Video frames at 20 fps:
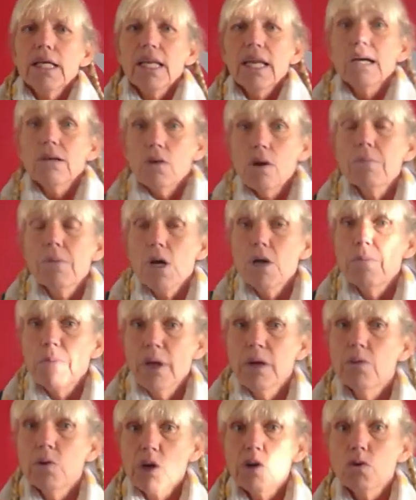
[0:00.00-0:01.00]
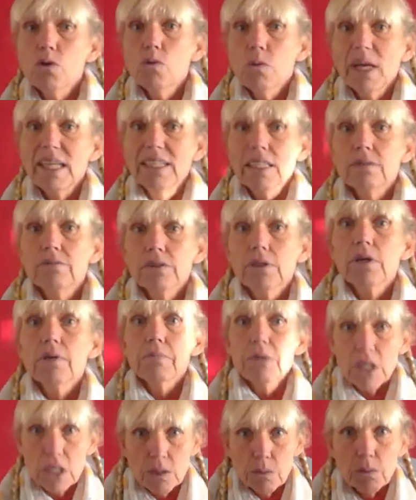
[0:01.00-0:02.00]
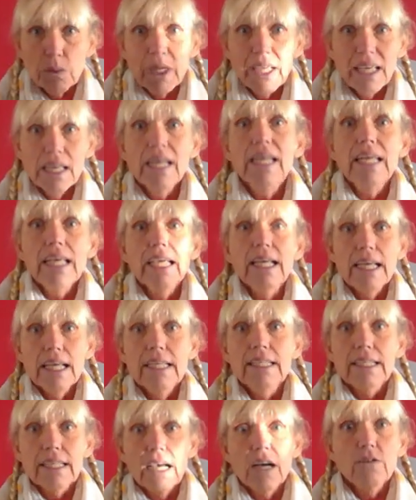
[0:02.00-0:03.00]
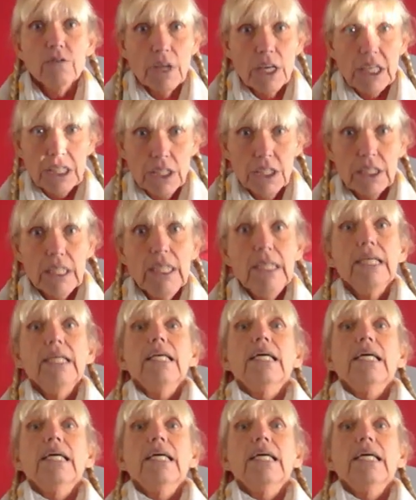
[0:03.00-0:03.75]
Now, I'm hoping we're all waiting for him because we need salvation